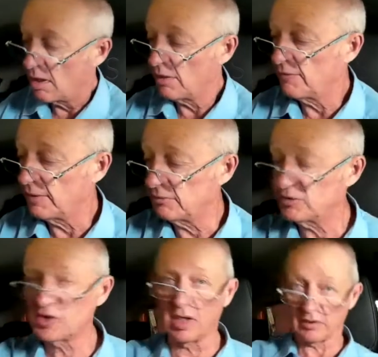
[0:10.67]
iPhone,
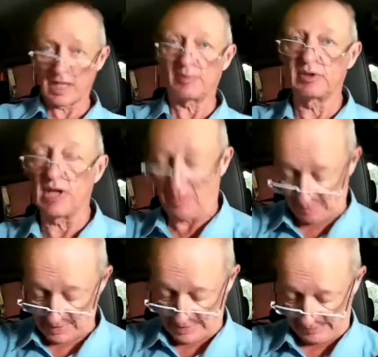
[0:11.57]
start Apple
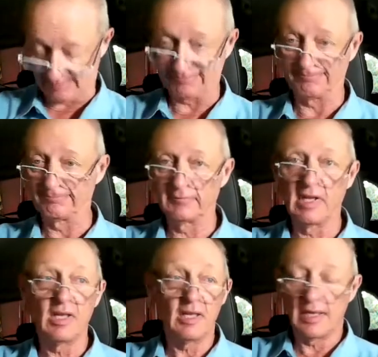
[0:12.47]
CarPlay,
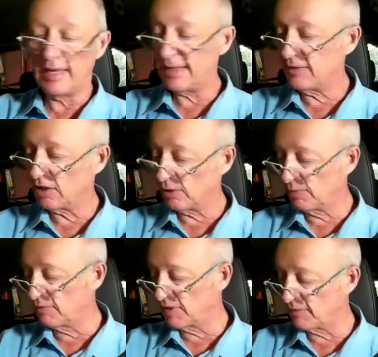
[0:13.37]
and I'll
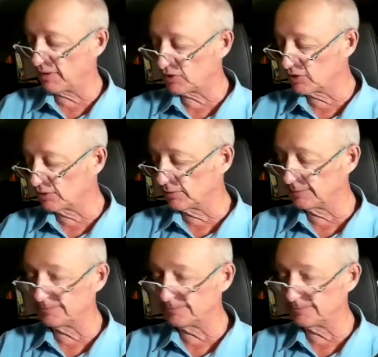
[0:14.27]
be ready for action.